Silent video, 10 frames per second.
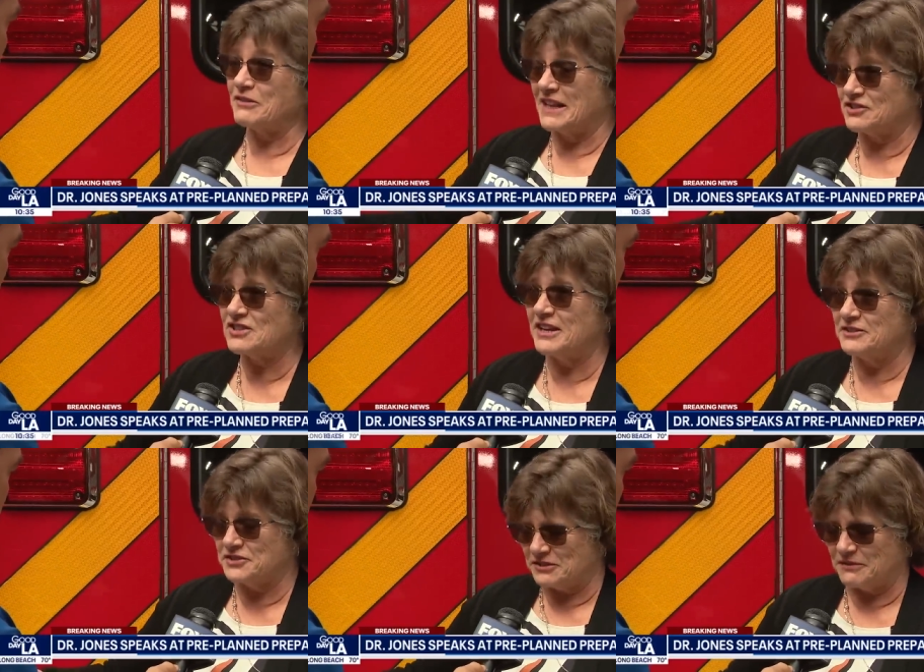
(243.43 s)

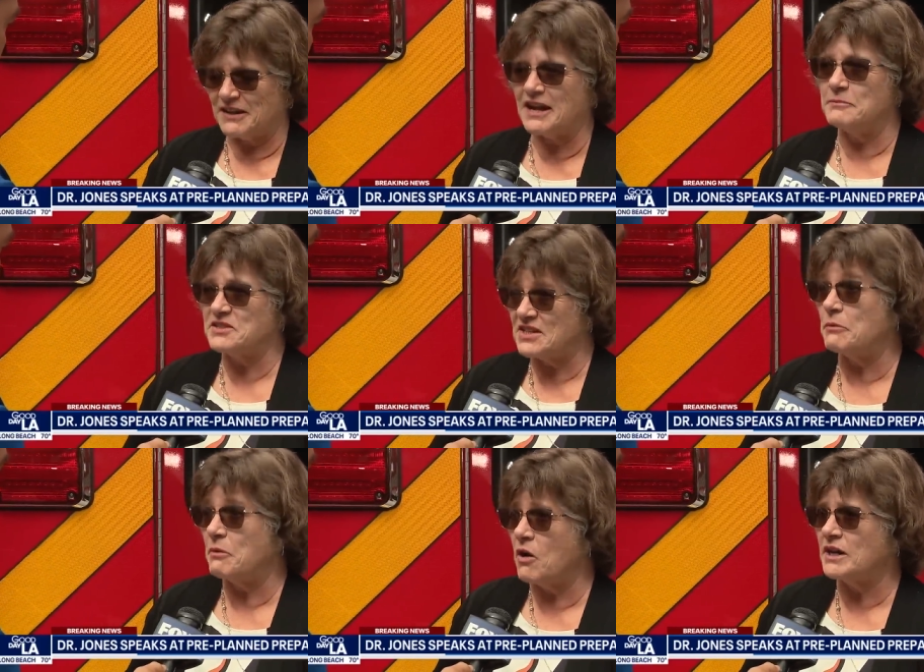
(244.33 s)
legislators come and say,
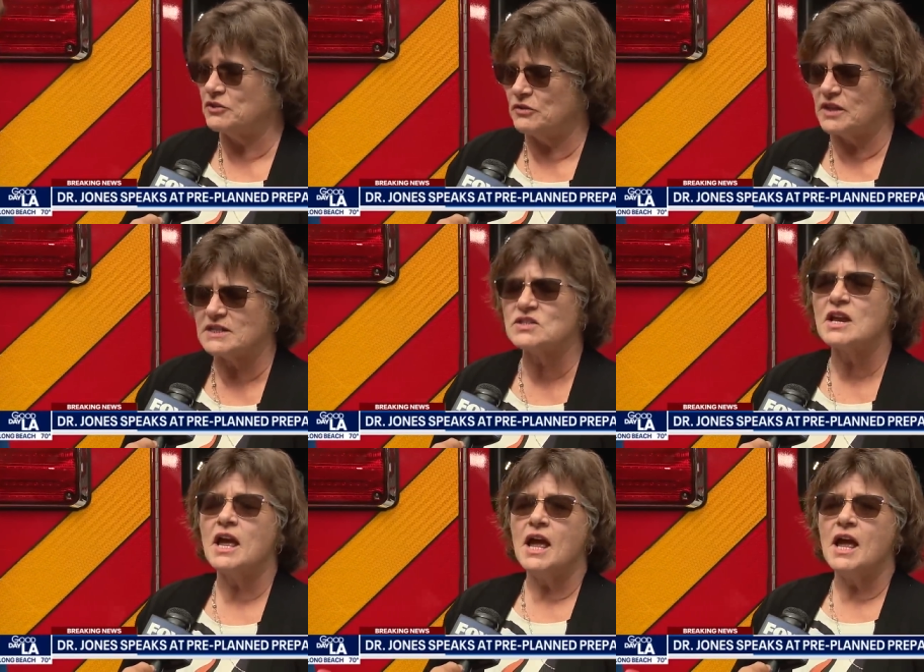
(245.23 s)
we want to do this.